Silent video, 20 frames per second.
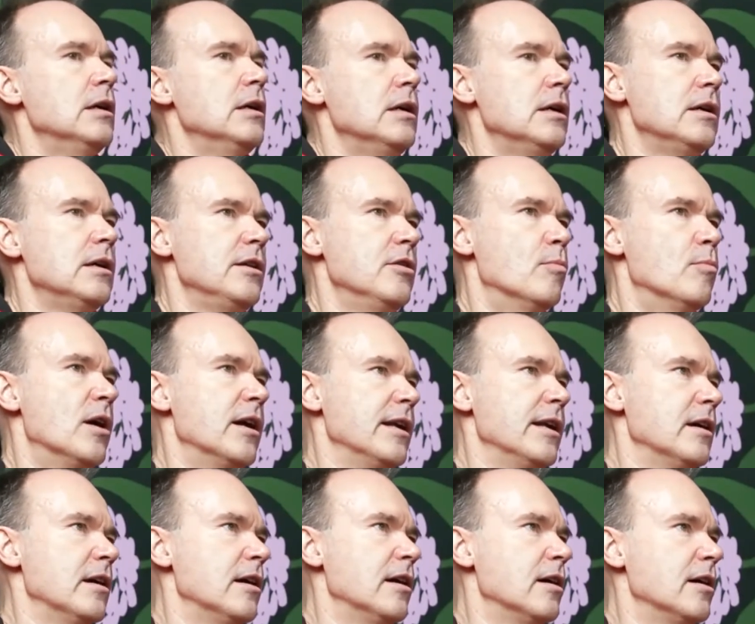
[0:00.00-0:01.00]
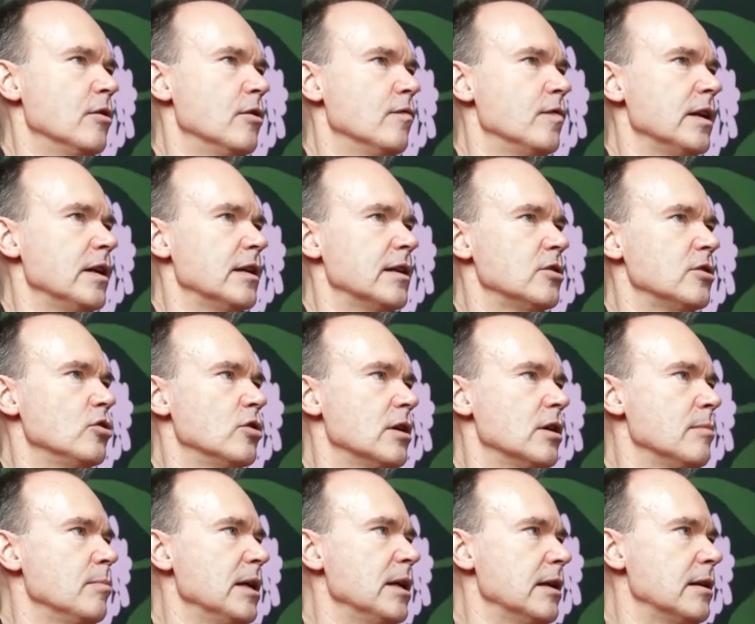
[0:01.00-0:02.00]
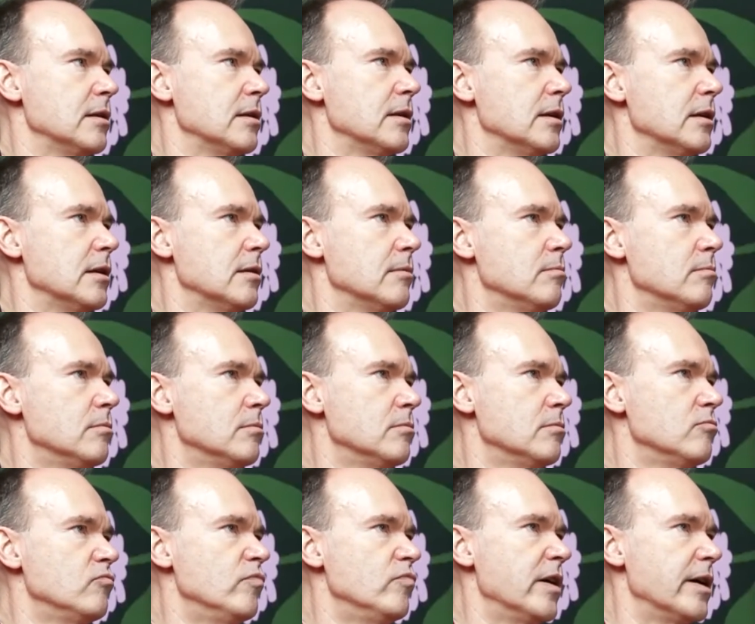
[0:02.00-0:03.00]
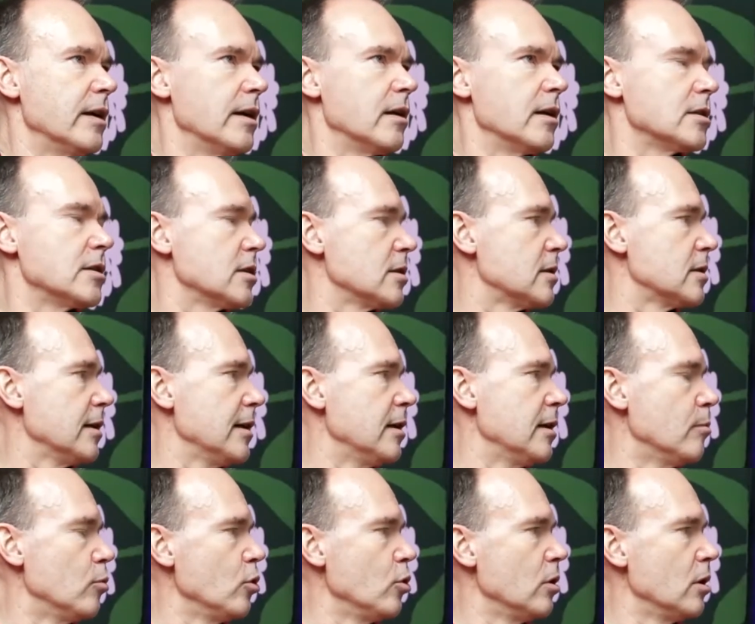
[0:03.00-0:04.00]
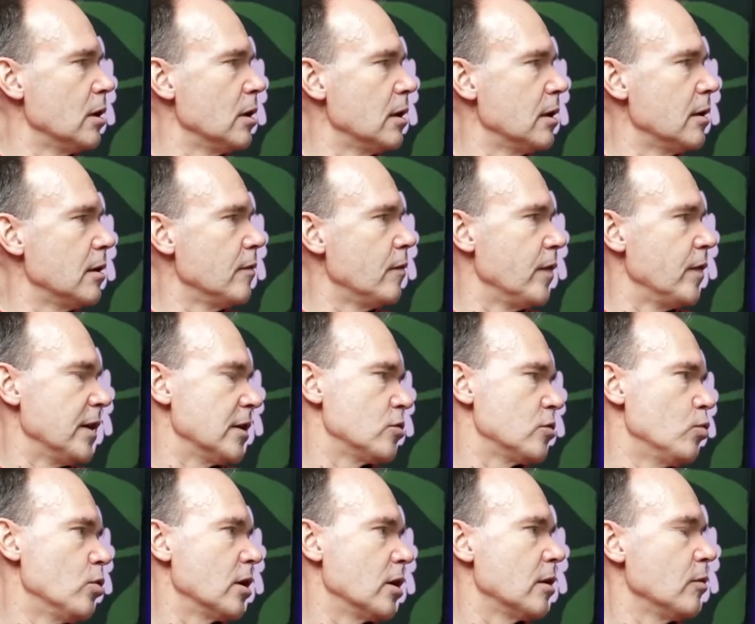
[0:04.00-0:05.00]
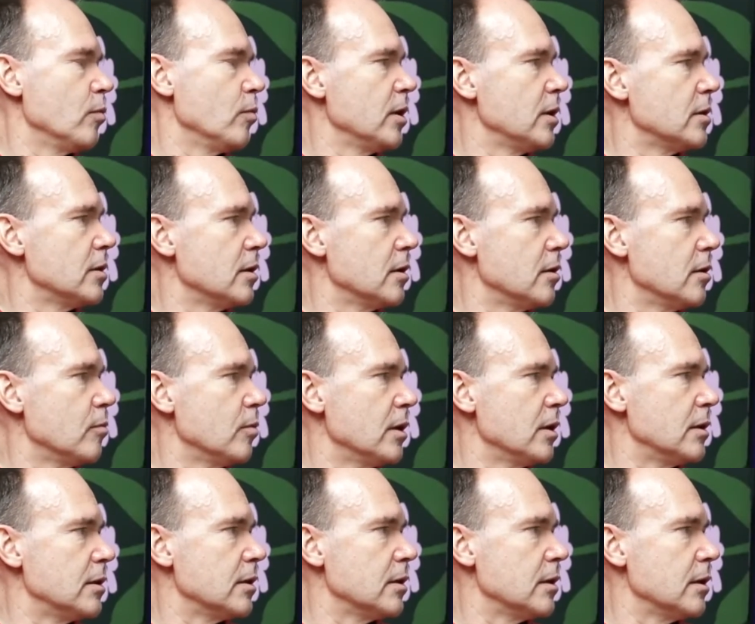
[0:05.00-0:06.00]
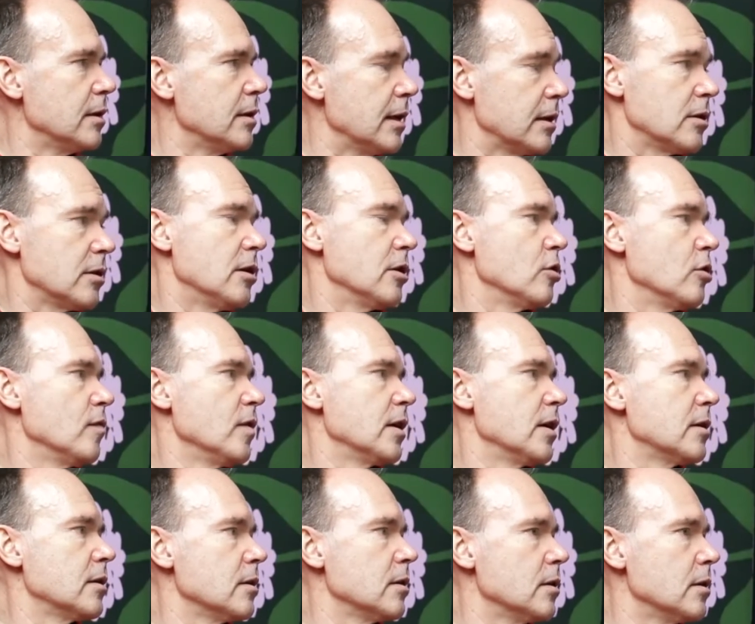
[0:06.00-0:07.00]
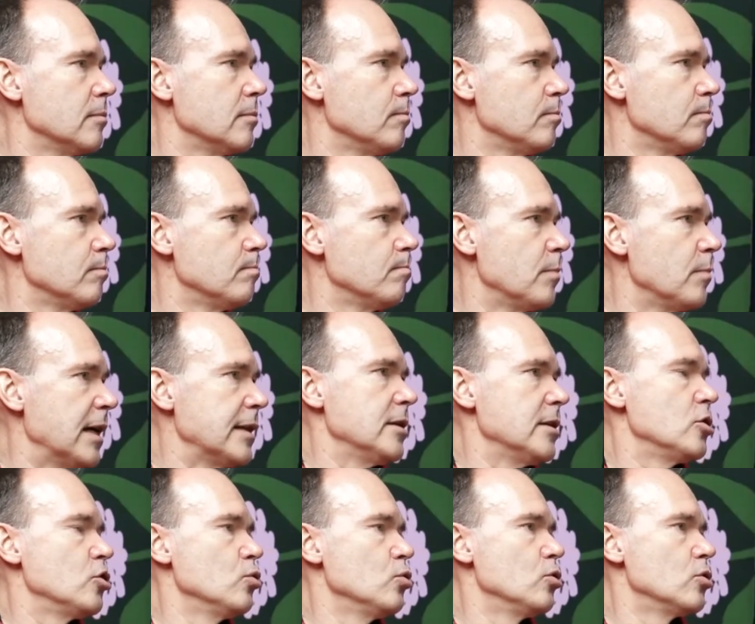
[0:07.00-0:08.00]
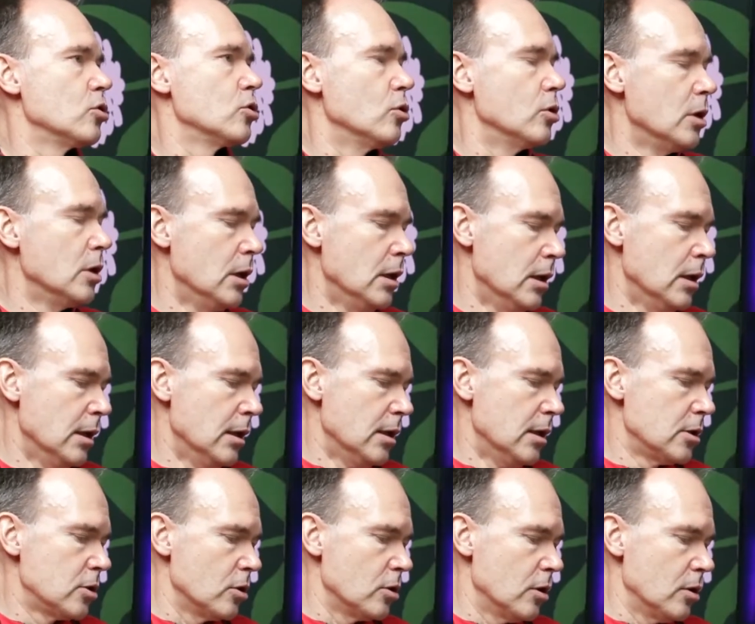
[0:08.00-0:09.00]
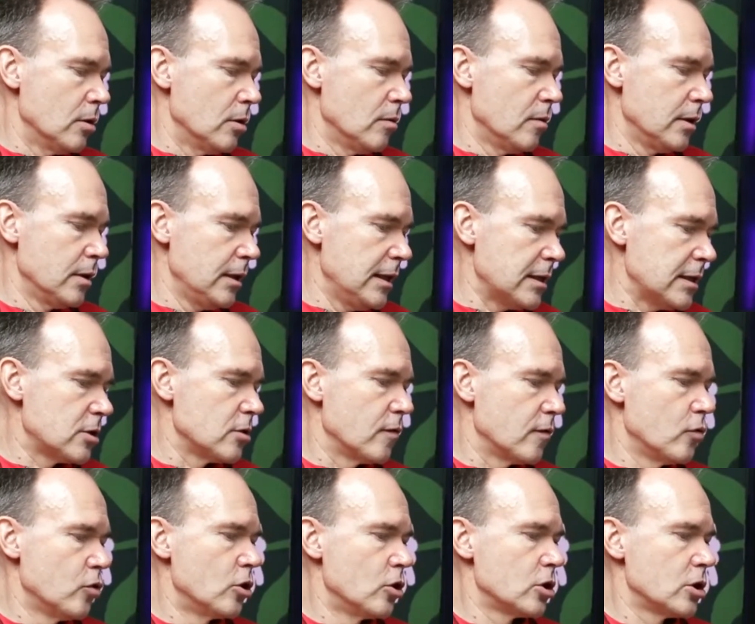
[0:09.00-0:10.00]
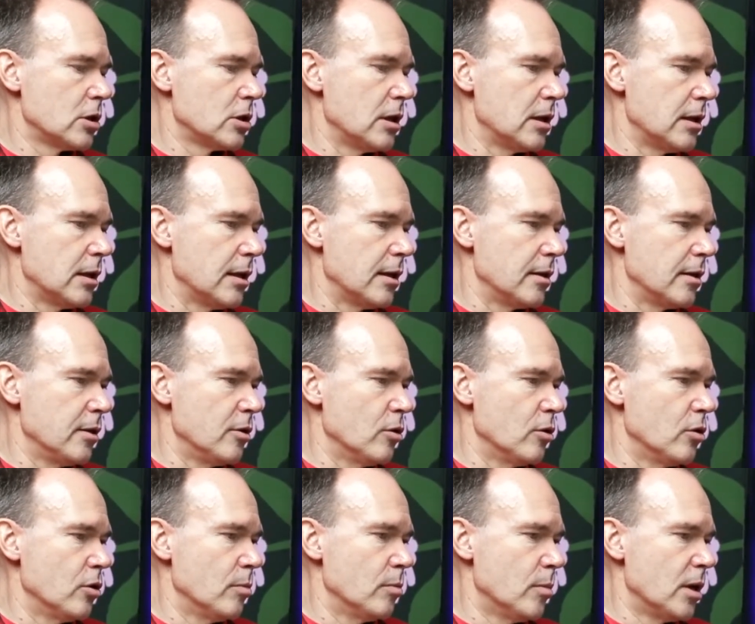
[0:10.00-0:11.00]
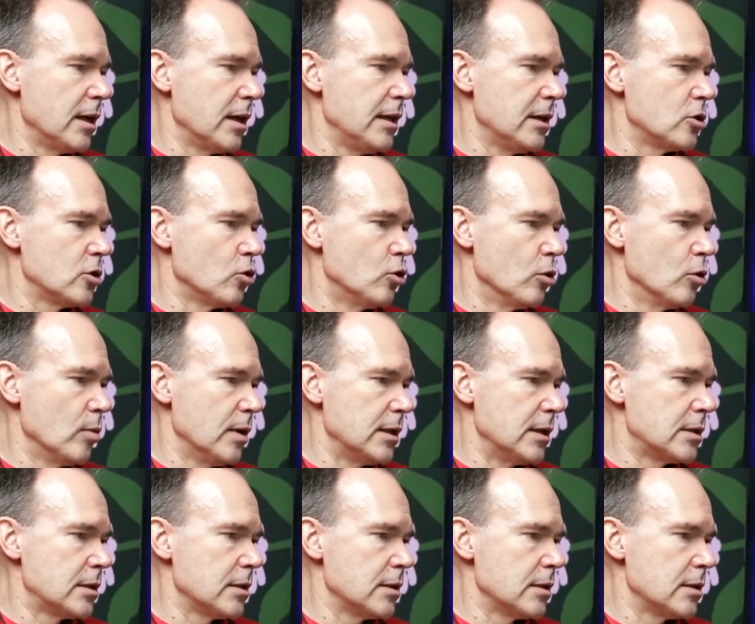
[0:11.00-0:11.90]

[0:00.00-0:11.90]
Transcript: money, I don't think that you can build very like sustainable things working with that kind of like attitude. So so yes, of course, money is always